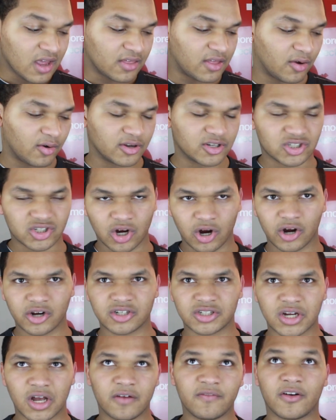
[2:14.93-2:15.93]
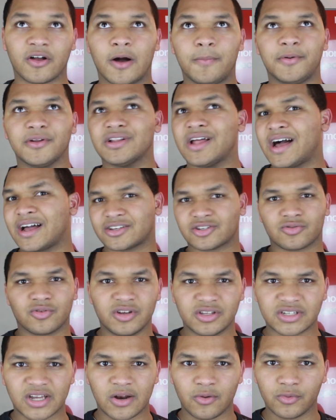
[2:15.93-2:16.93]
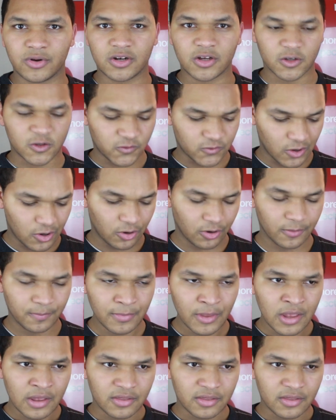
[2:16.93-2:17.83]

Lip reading: They're in charge of a couple lock screens on Windows Phone.